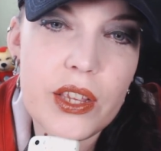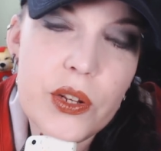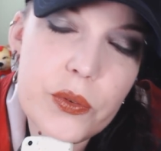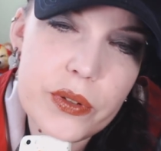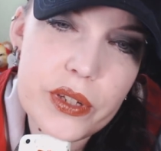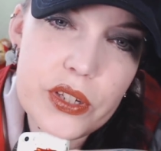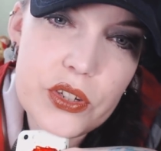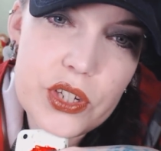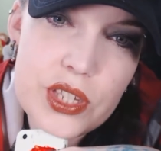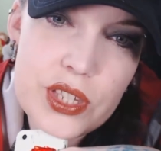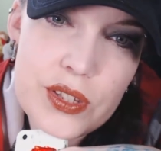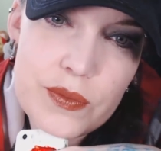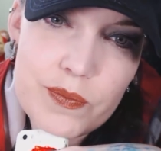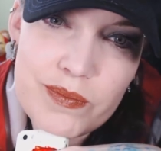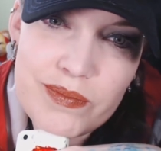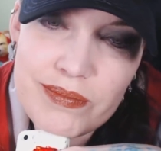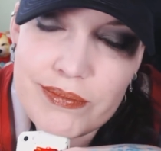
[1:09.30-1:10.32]
You know what,
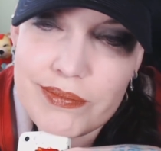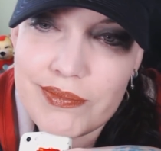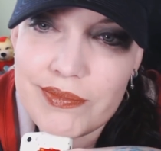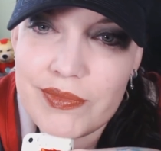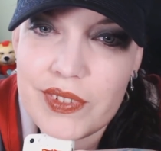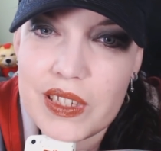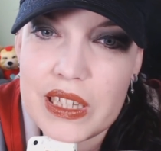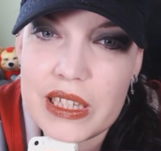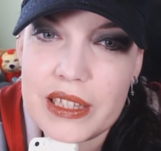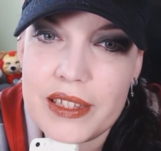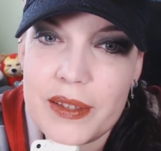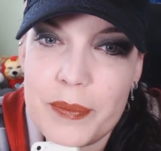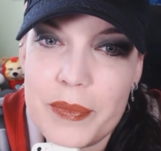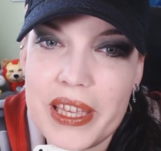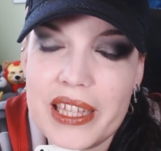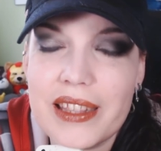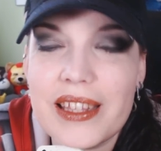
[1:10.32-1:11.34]
just
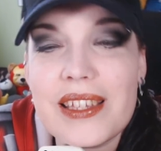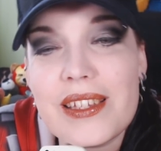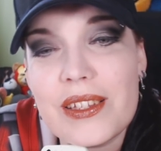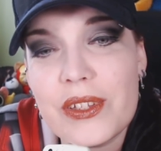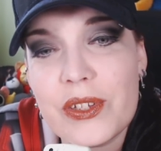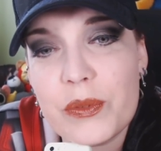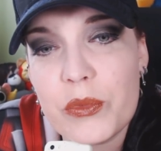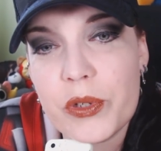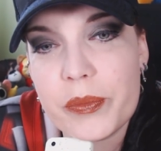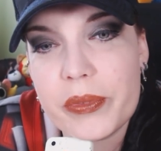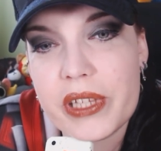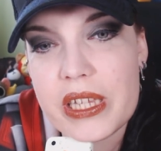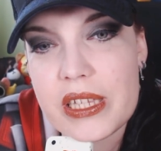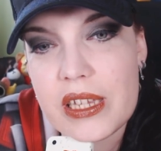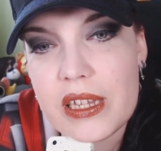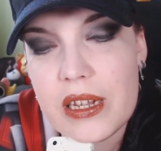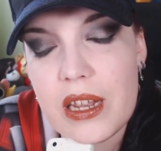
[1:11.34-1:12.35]
to make this a little more
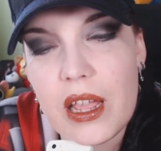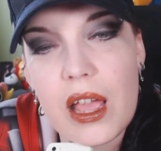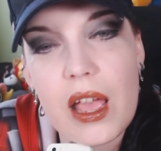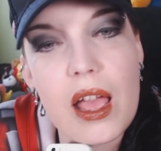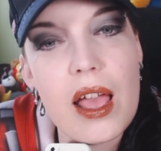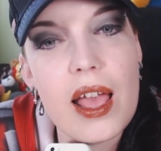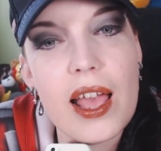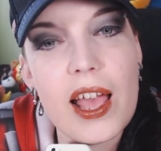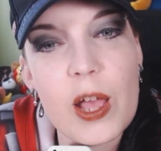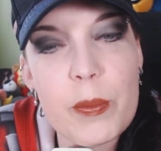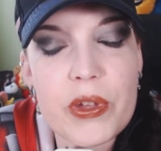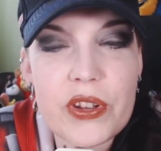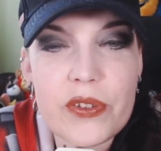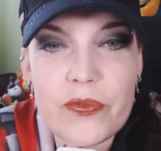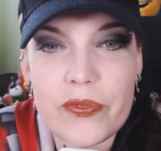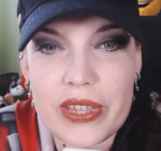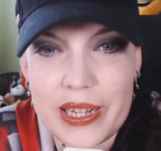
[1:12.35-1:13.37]
pleasant, how
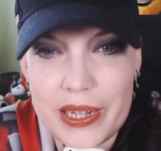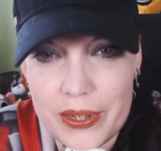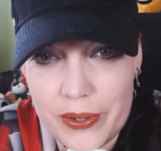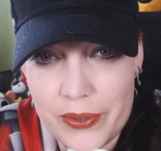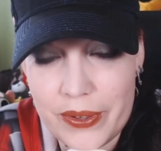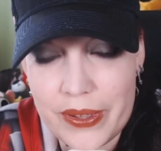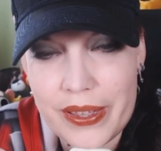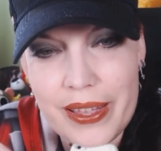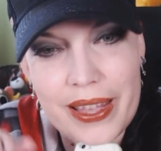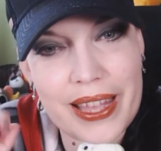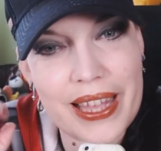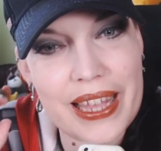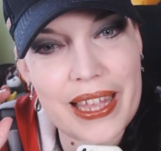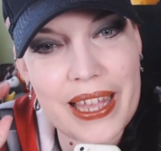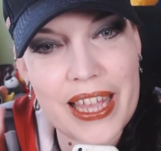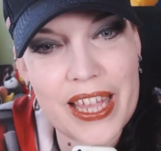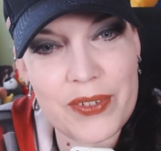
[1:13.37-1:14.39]
about a video
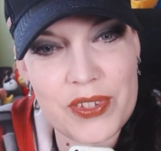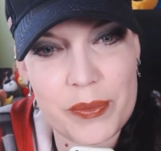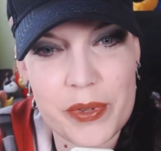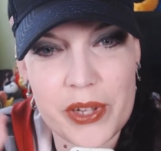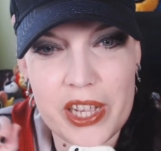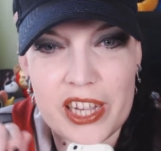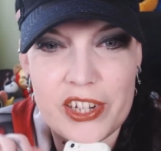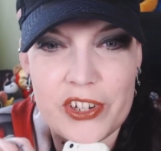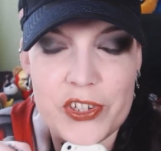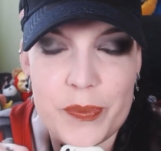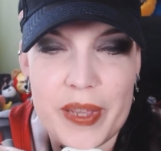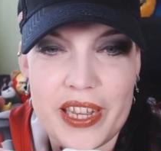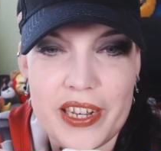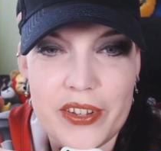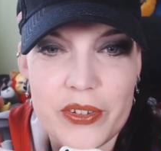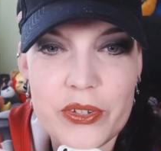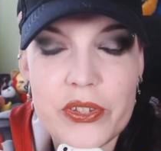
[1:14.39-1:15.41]
of some Cocker
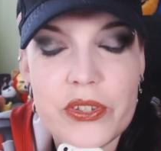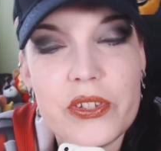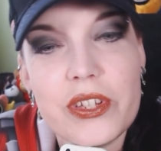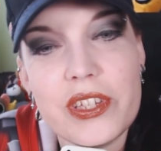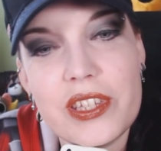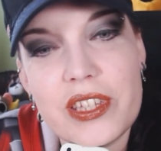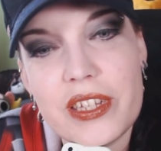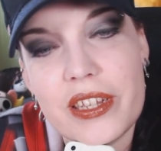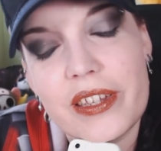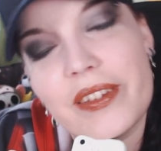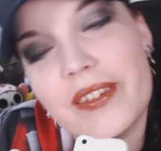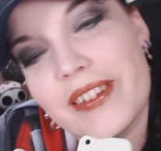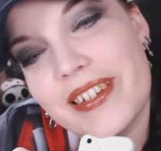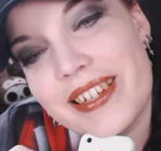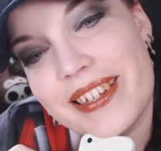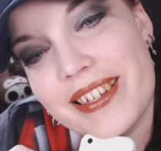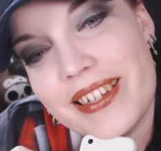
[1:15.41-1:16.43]
Spaniels, just to
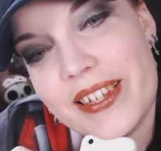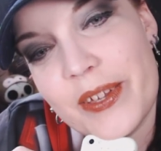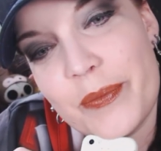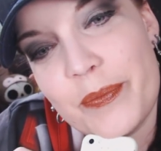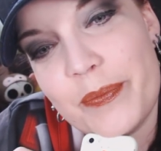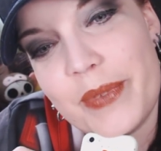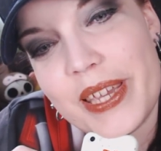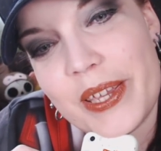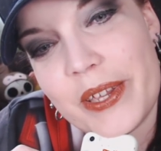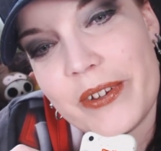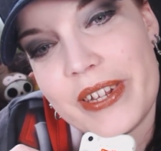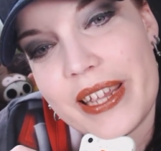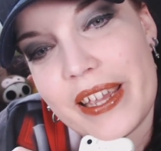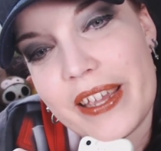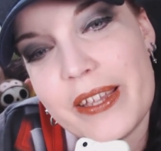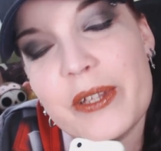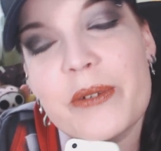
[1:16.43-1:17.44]
make your
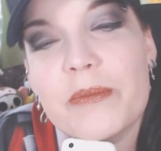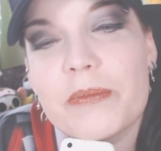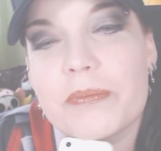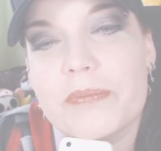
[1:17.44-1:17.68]
day?